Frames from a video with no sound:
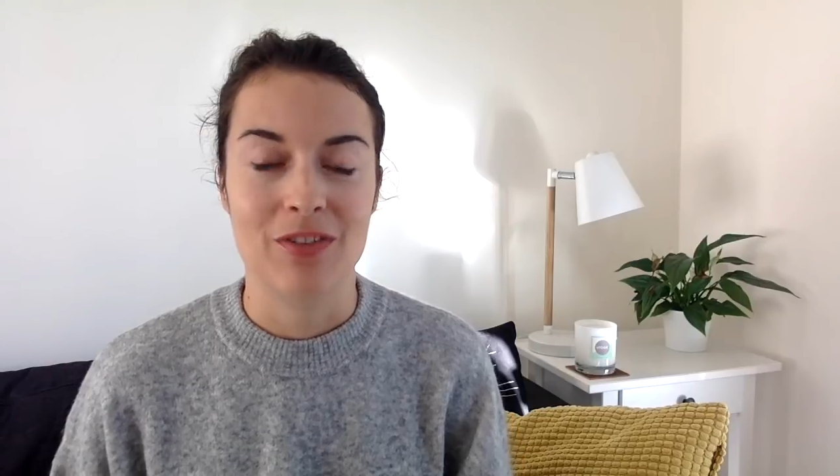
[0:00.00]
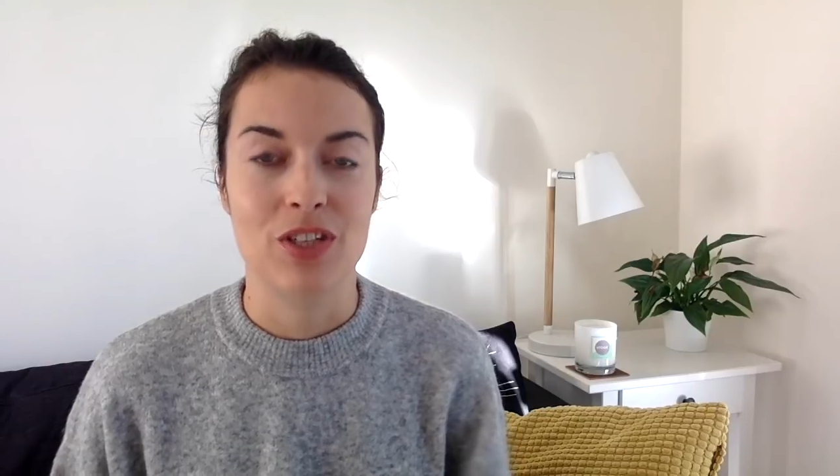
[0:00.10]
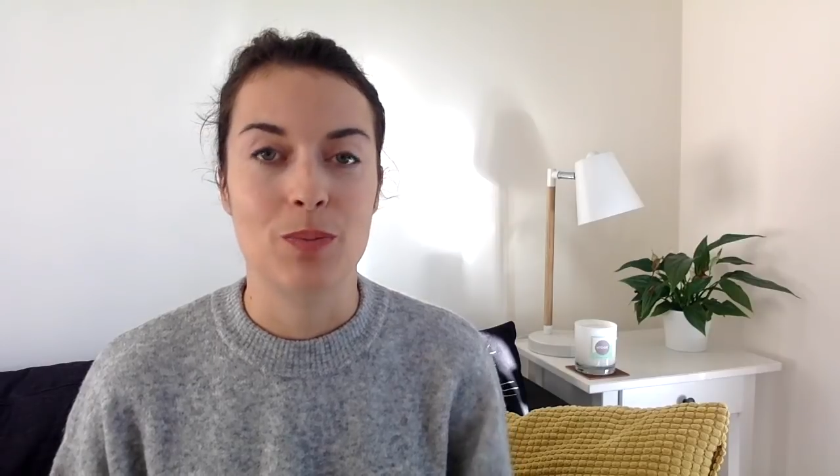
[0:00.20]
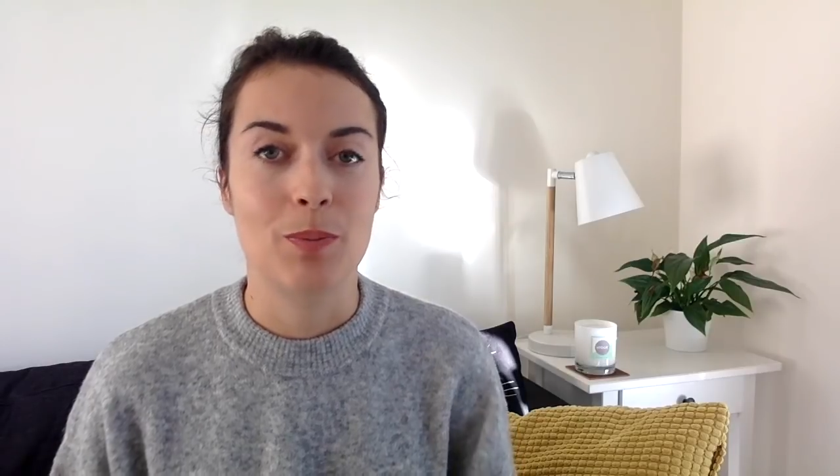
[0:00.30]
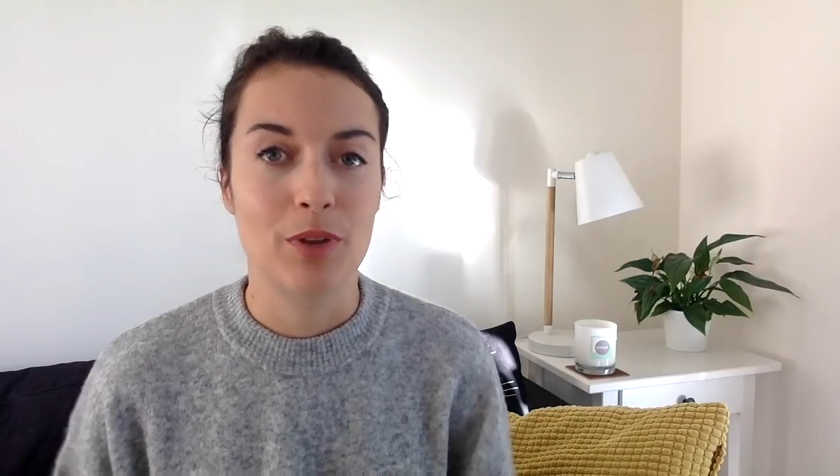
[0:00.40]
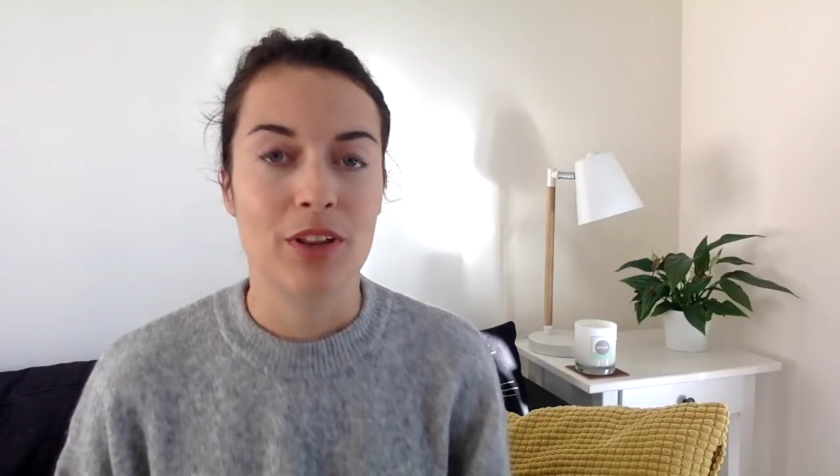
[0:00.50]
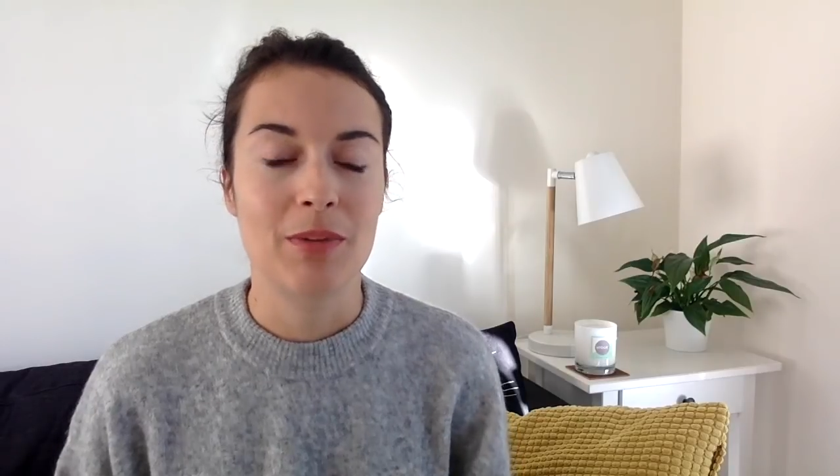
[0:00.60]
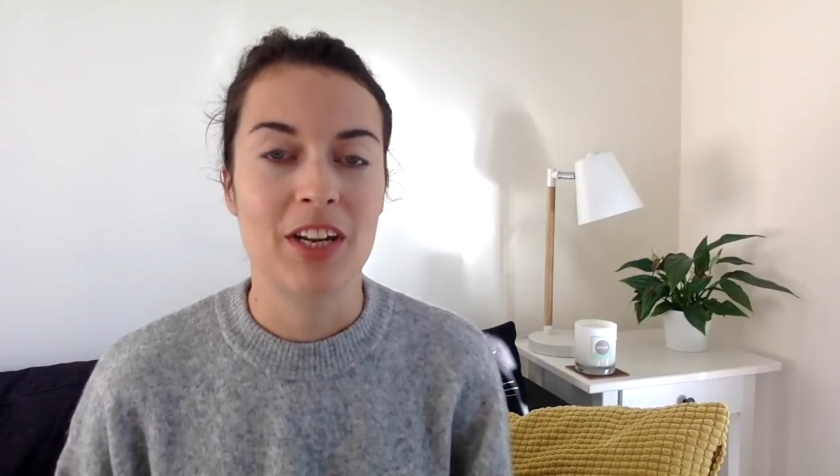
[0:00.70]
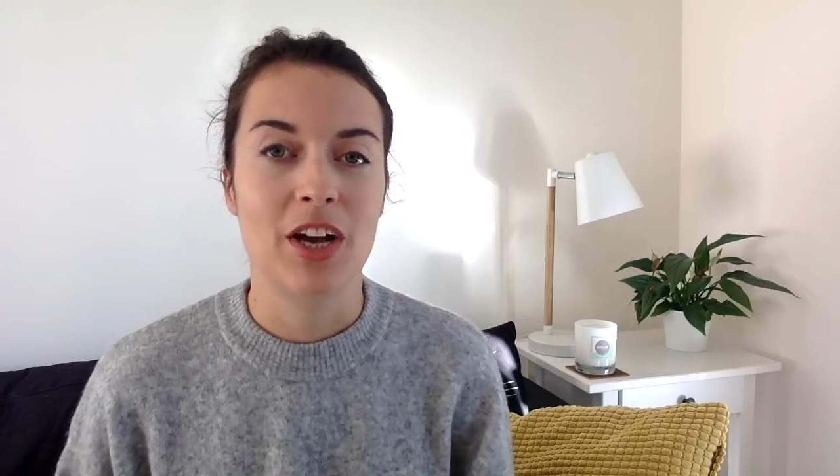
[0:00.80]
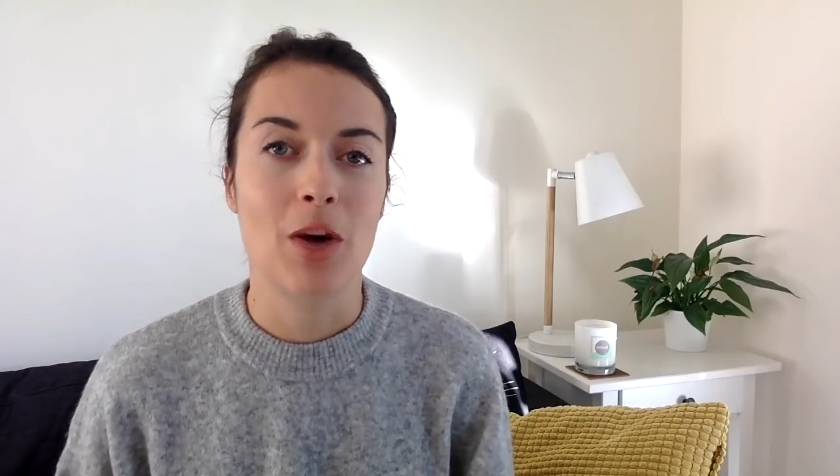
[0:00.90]
just put them
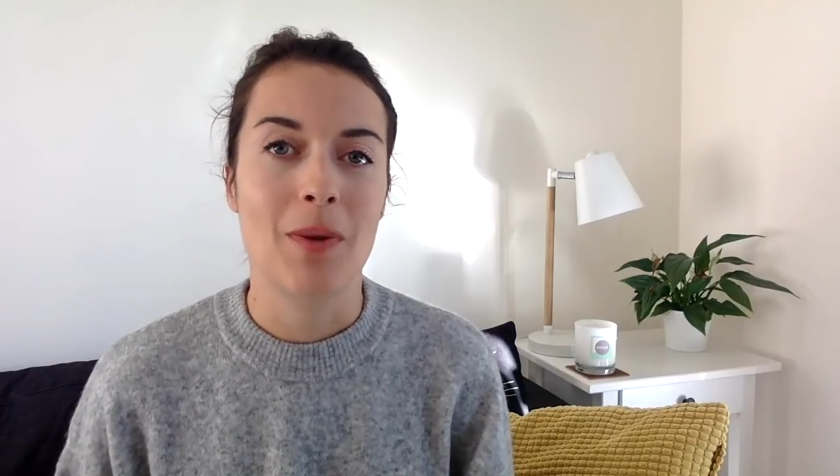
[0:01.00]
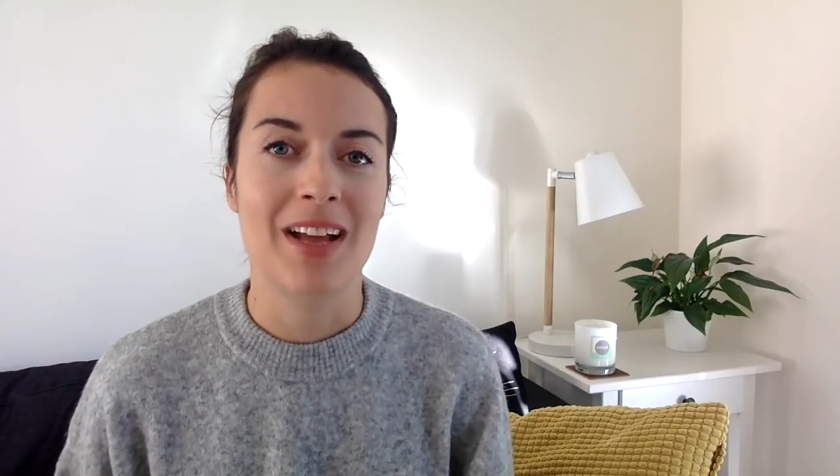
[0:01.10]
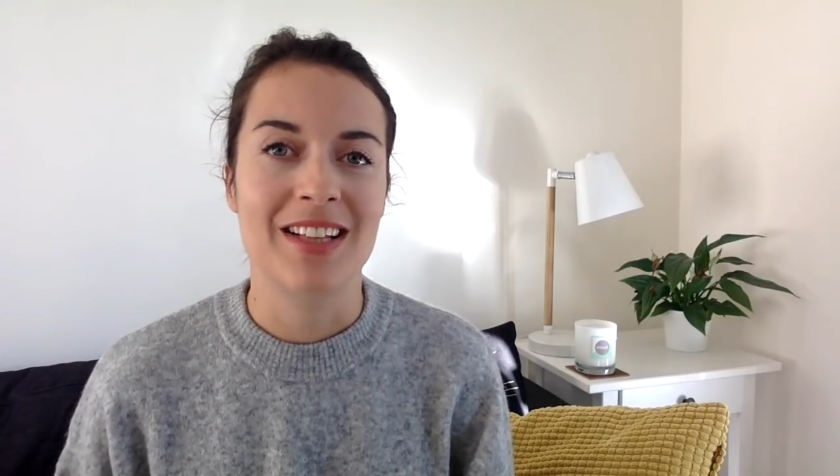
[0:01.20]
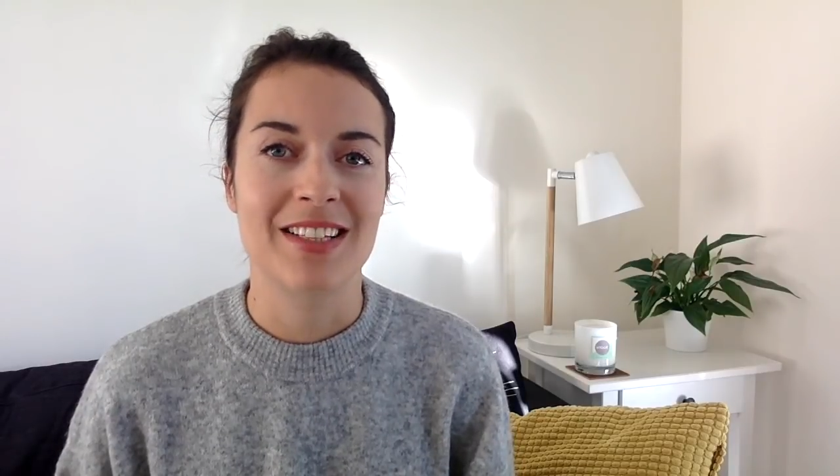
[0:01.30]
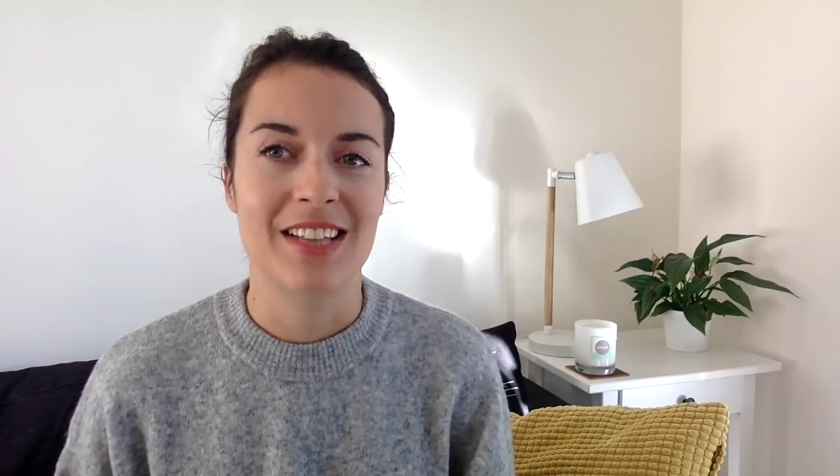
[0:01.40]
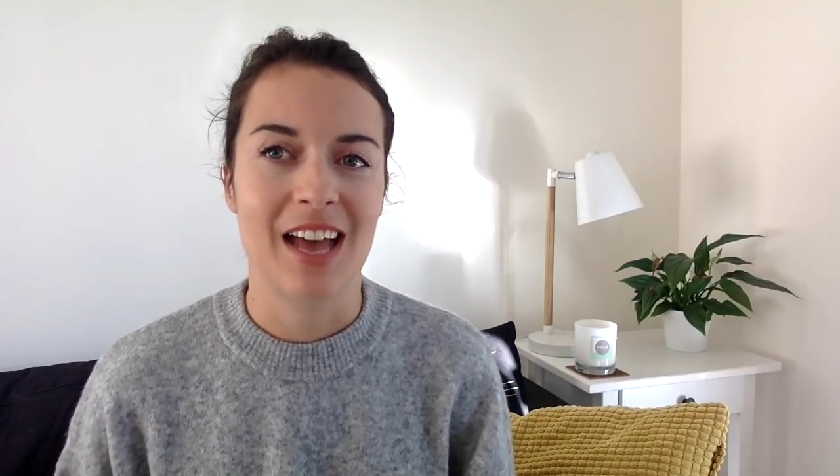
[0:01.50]
in the comments.